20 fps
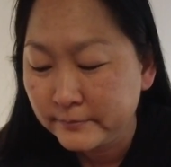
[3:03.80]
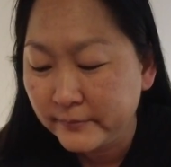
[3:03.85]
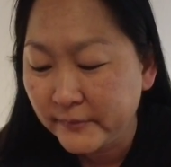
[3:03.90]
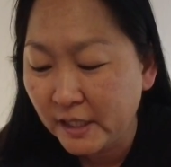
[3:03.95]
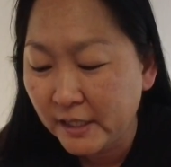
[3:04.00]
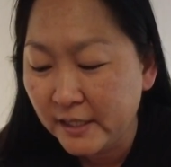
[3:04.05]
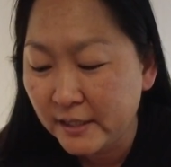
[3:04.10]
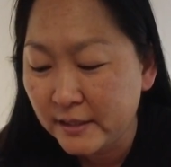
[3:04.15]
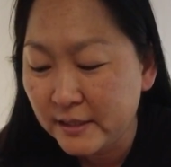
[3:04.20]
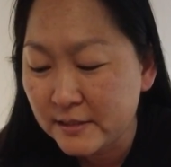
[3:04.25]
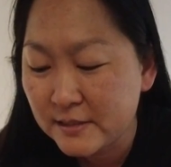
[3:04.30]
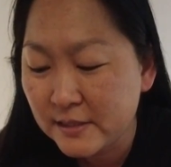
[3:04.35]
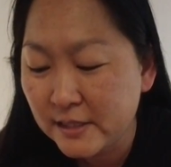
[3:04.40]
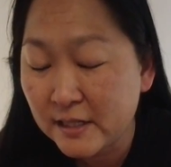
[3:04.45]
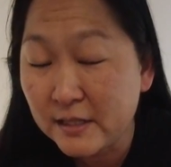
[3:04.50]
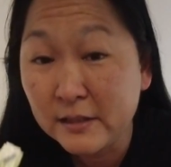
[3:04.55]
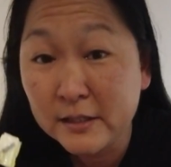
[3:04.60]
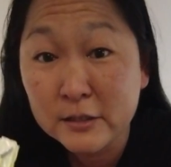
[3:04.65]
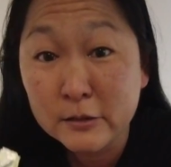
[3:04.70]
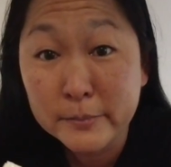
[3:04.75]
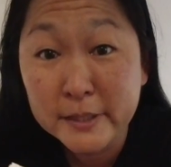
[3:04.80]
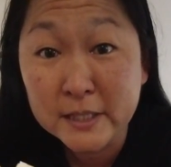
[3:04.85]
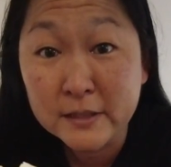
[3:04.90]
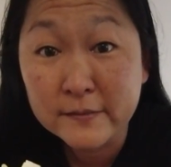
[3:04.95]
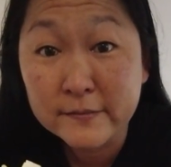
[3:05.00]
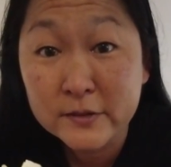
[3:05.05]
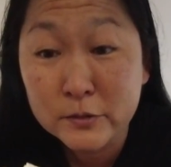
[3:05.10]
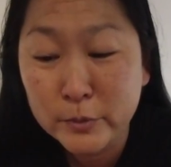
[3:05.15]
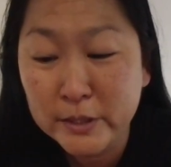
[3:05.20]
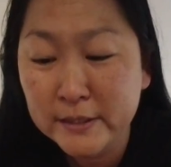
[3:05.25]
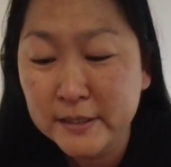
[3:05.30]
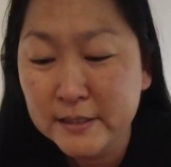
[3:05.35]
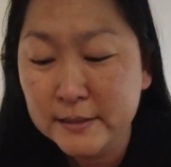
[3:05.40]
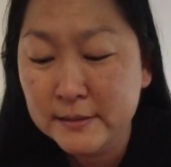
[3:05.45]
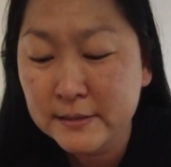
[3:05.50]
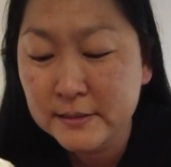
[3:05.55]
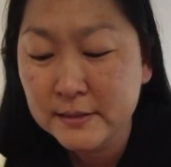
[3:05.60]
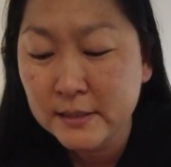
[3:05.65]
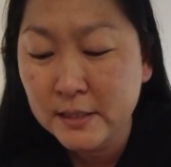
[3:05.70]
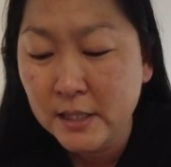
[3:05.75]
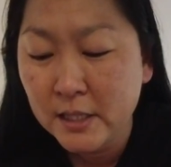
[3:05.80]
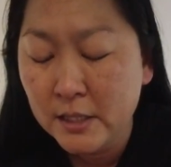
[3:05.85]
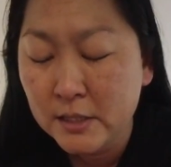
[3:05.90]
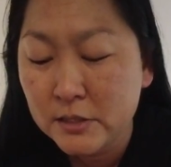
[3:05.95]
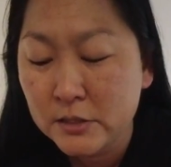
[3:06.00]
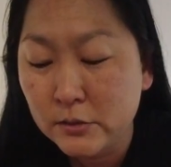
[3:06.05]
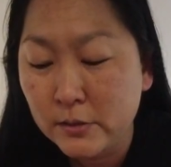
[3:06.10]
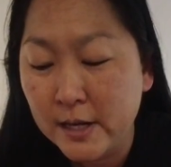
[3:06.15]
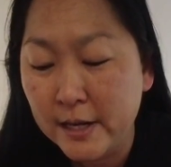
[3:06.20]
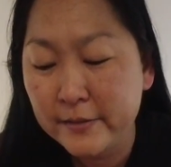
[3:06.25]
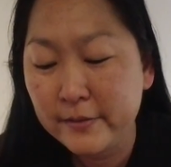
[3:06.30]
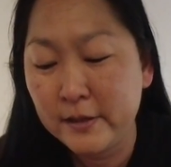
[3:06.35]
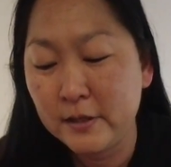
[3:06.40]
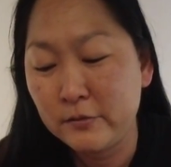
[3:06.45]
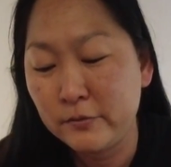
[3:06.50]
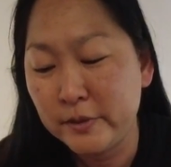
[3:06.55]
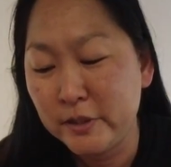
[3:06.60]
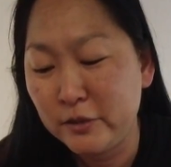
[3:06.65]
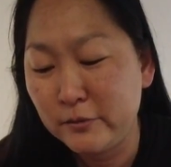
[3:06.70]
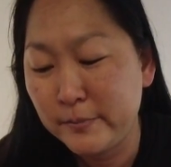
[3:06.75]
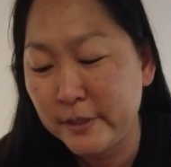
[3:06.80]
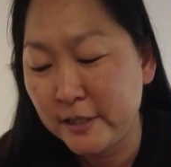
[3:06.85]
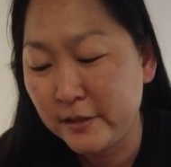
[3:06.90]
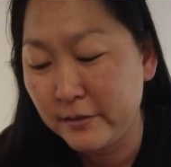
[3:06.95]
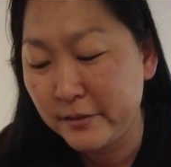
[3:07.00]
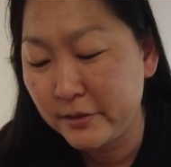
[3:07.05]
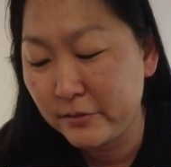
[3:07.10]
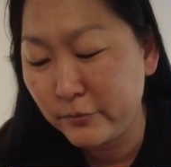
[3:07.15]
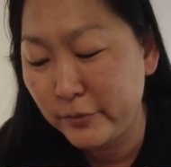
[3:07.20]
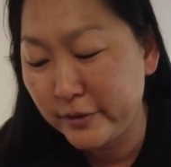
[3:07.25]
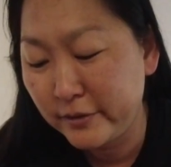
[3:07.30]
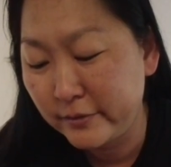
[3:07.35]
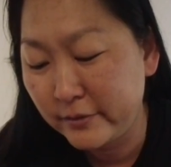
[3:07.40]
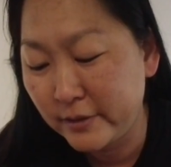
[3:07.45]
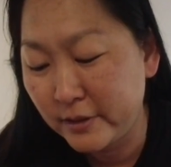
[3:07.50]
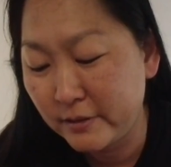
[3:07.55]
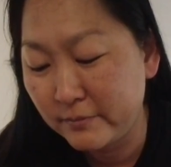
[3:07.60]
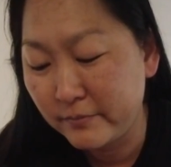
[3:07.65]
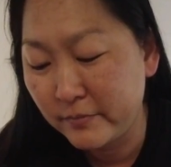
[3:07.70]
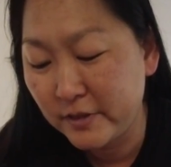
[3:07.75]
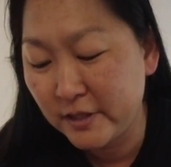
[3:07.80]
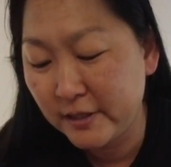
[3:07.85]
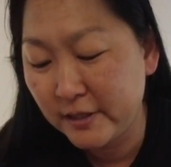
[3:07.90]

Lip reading: And it's got a little bit of sweetness. So I think when you pair it with the